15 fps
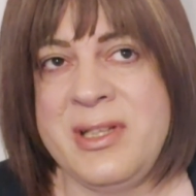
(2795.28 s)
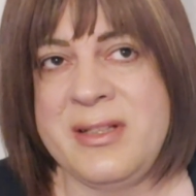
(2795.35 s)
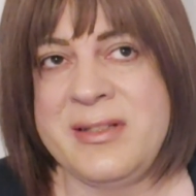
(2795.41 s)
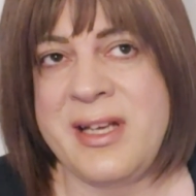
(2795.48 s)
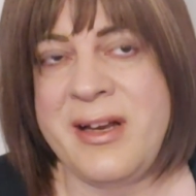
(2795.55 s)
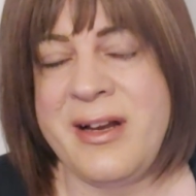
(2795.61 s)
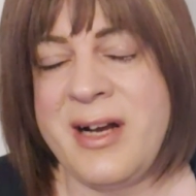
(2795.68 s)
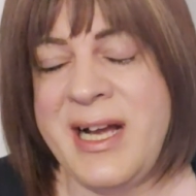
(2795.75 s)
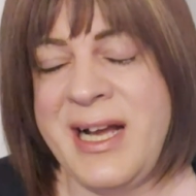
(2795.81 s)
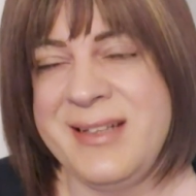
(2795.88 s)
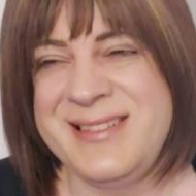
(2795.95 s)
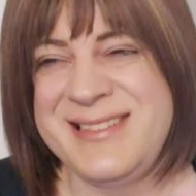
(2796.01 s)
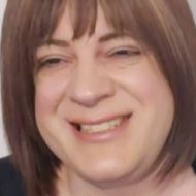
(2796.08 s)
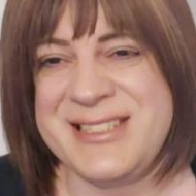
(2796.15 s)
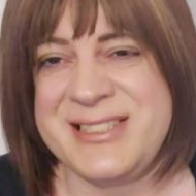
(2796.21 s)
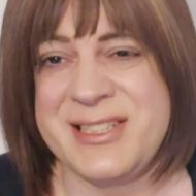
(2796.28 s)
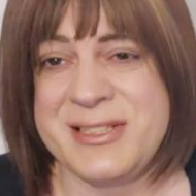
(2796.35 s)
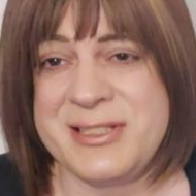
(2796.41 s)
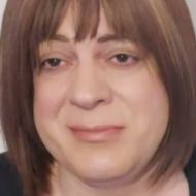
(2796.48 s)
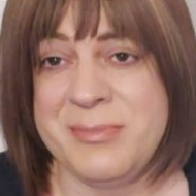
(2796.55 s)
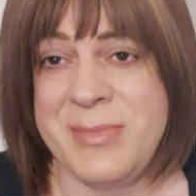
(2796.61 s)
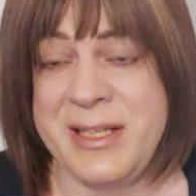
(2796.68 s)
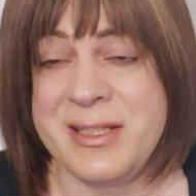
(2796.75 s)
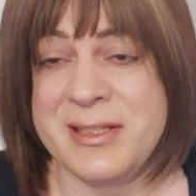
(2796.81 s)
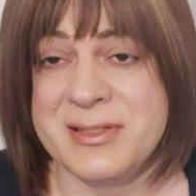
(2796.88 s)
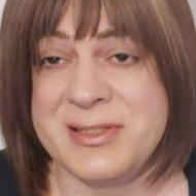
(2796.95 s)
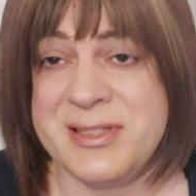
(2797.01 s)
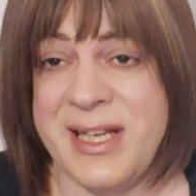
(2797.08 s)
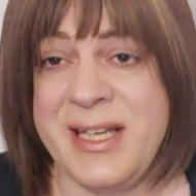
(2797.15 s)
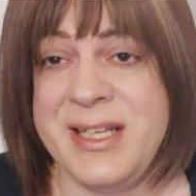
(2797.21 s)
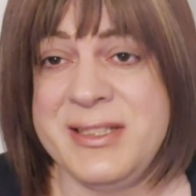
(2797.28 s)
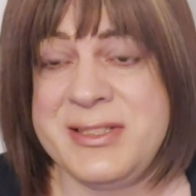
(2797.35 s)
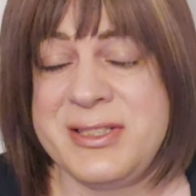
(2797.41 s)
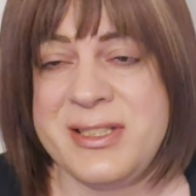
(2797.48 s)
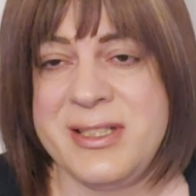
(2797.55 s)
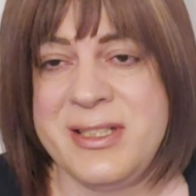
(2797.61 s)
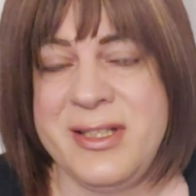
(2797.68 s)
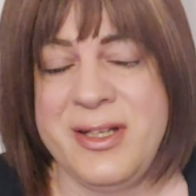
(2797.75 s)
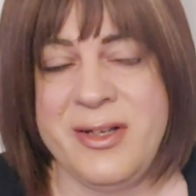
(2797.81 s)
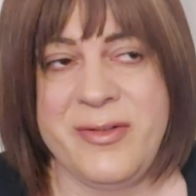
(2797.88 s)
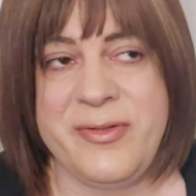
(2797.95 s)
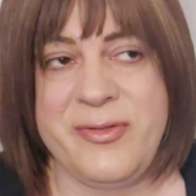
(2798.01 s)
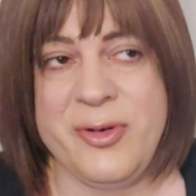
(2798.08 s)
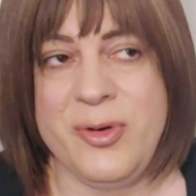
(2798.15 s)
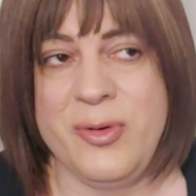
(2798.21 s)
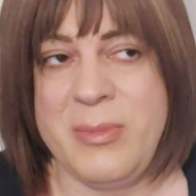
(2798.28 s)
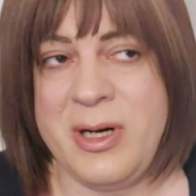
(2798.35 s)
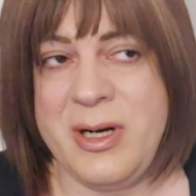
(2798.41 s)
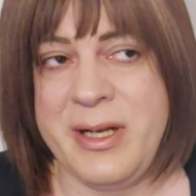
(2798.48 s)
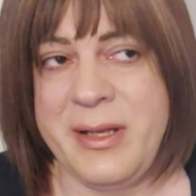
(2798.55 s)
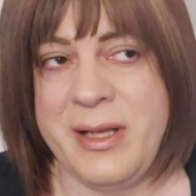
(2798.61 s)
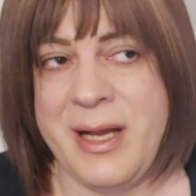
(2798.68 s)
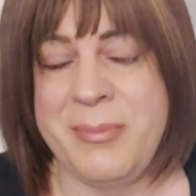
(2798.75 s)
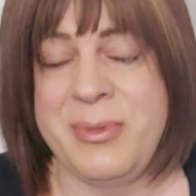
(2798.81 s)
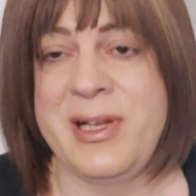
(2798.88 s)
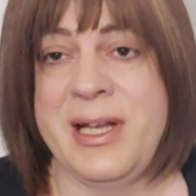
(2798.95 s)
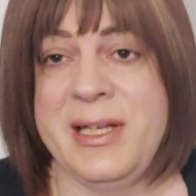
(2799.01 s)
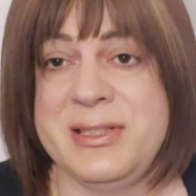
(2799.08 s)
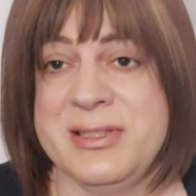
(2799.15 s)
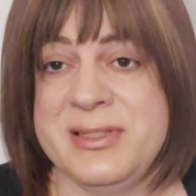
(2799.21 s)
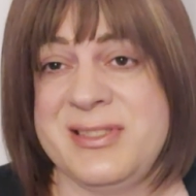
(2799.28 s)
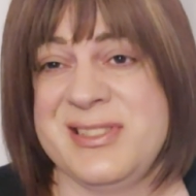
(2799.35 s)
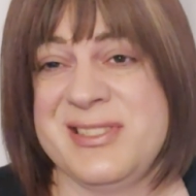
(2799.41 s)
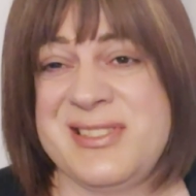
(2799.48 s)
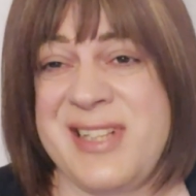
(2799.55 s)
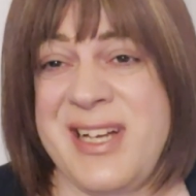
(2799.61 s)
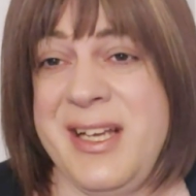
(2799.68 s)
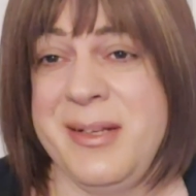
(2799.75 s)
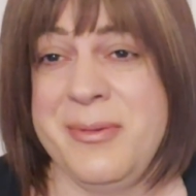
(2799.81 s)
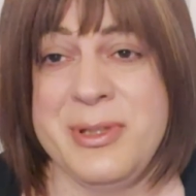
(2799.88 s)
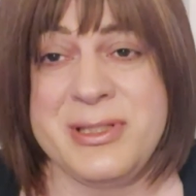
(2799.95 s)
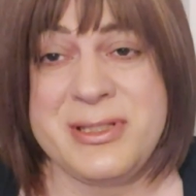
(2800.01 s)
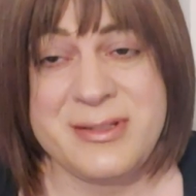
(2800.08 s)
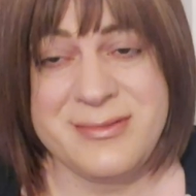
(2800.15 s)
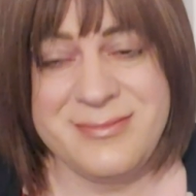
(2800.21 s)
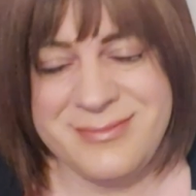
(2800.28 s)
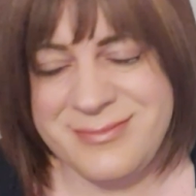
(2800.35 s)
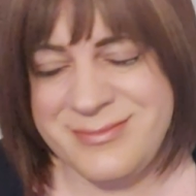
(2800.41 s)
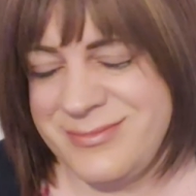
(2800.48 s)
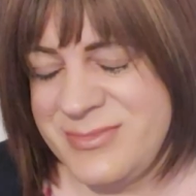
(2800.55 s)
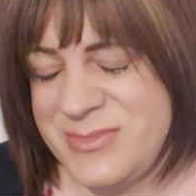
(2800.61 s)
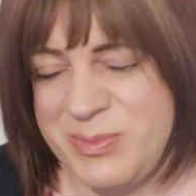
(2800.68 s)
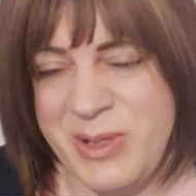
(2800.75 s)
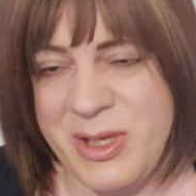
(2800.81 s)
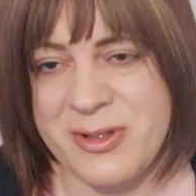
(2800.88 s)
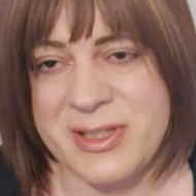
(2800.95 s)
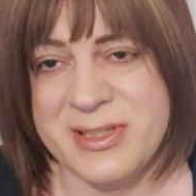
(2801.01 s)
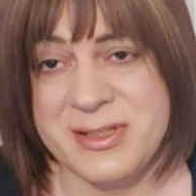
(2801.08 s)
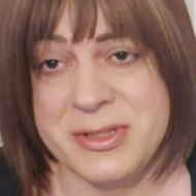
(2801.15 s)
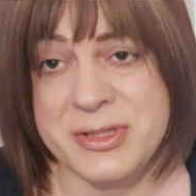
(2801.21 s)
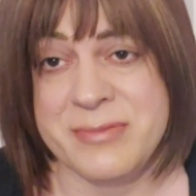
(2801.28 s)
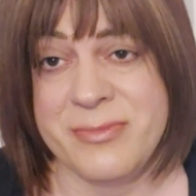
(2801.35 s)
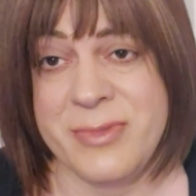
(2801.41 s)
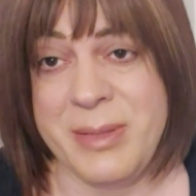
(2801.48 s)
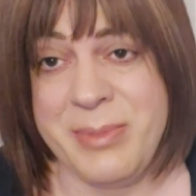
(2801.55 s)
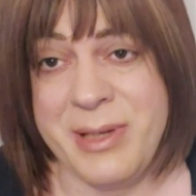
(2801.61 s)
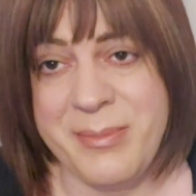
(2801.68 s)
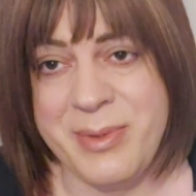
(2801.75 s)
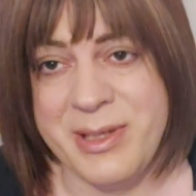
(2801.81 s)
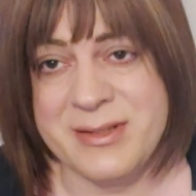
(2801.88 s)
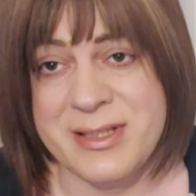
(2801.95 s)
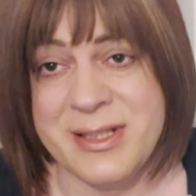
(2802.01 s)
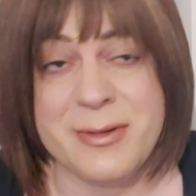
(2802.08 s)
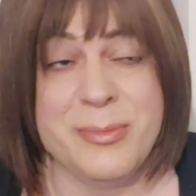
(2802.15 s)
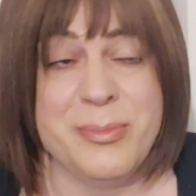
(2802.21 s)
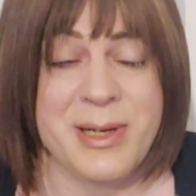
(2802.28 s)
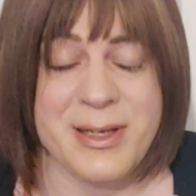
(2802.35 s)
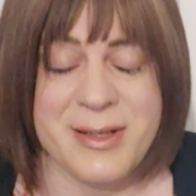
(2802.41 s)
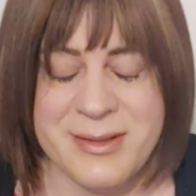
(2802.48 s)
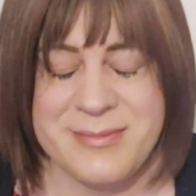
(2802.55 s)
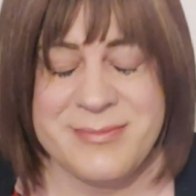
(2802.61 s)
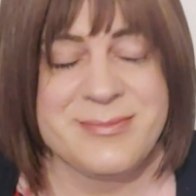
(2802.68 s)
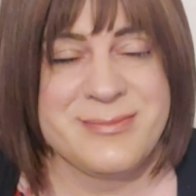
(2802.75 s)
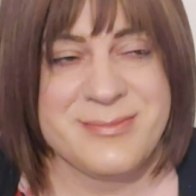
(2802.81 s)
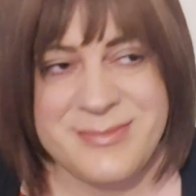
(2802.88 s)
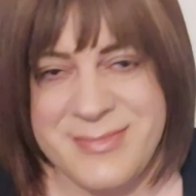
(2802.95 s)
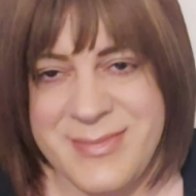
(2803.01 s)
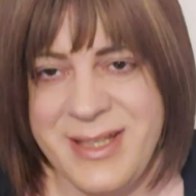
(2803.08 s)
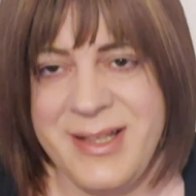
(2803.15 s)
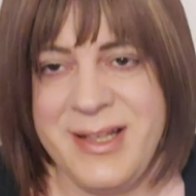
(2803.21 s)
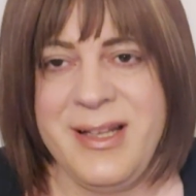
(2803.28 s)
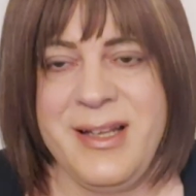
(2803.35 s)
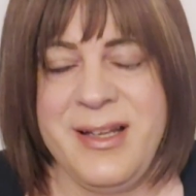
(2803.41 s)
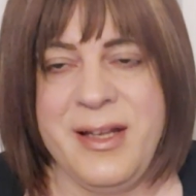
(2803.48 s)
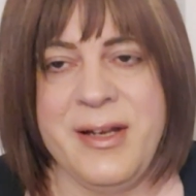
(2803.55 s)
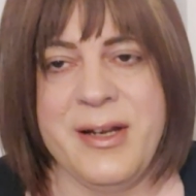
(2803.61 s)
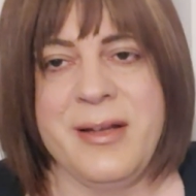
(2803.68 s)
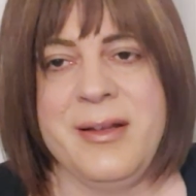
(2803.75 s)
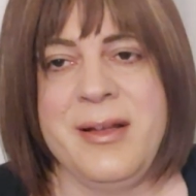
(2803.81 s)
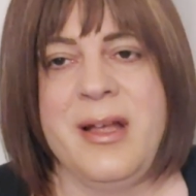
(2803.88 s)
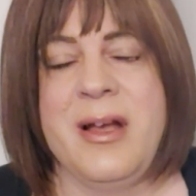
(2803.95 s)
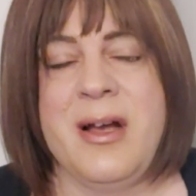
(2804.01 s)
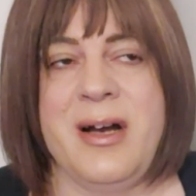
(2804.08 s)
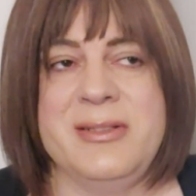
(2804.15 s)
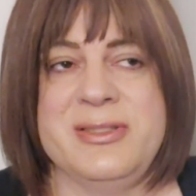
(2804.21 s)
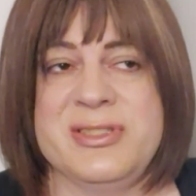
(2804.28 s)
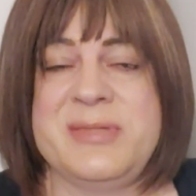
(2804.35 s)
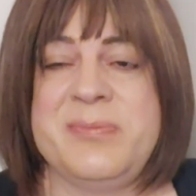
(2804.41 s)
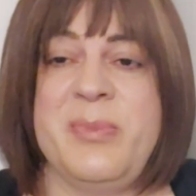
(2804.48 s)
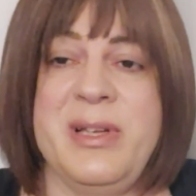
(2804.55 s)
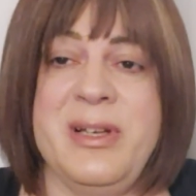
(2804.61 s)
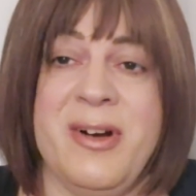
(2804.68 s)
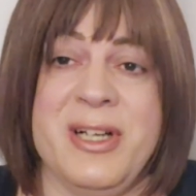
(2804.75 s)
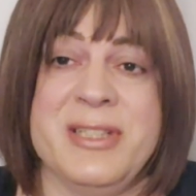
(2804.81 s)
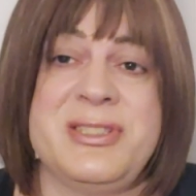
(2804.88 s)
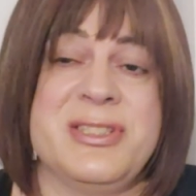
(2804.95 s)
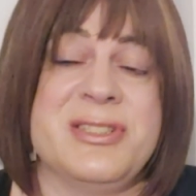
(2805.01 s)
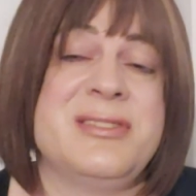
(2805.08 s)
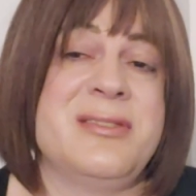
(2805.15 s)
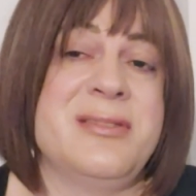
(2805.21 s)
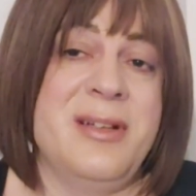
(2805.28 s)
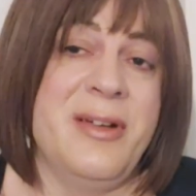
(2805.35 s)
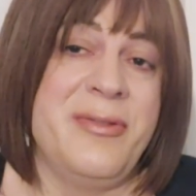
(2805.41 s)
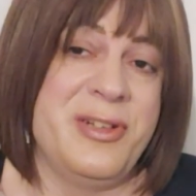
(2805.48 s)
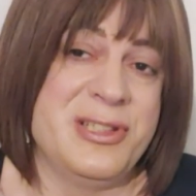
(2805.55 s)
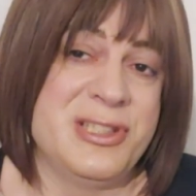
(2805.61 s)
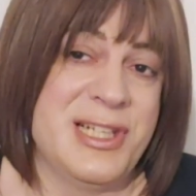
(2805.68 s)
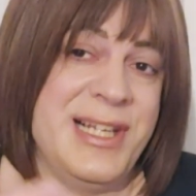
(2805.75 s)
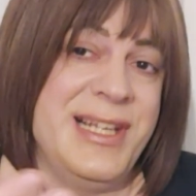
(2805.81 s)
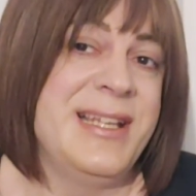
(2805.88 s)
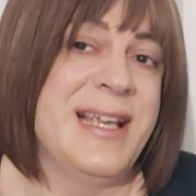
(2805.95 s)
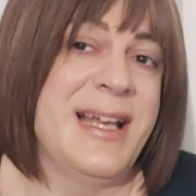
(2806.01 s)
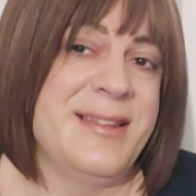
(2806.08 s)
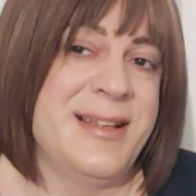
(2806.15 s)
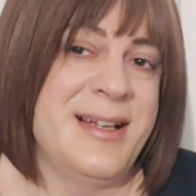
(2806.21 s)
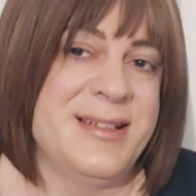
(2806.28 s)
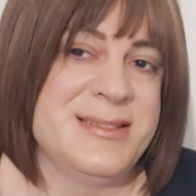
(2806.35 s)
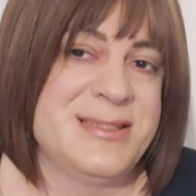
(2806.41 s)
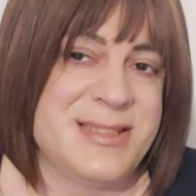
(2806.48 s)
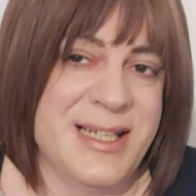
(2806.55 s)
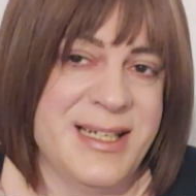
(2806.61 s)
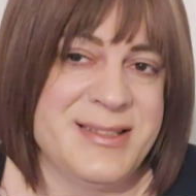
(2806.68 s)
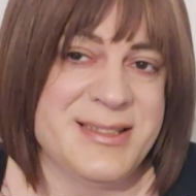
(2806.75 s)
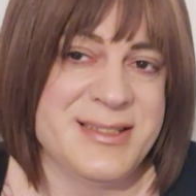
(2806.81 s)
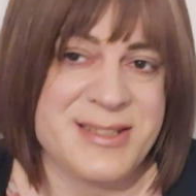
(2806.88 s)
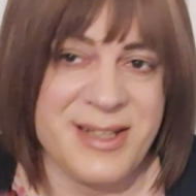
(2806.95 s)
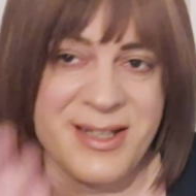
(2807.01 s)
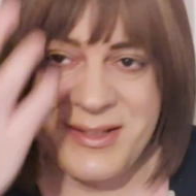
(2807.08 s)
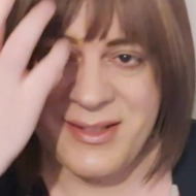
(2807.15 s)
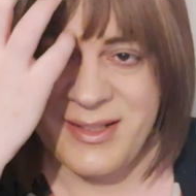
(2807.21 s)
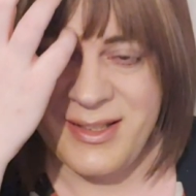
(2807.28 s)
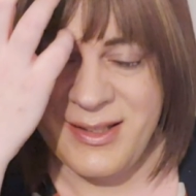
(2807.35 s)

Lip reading: they're at the decision-making stage for my applications to stay, which, to be honest, it shouldn't really be a big deal. But, you know, I'd just be nice just to officially get that said and done.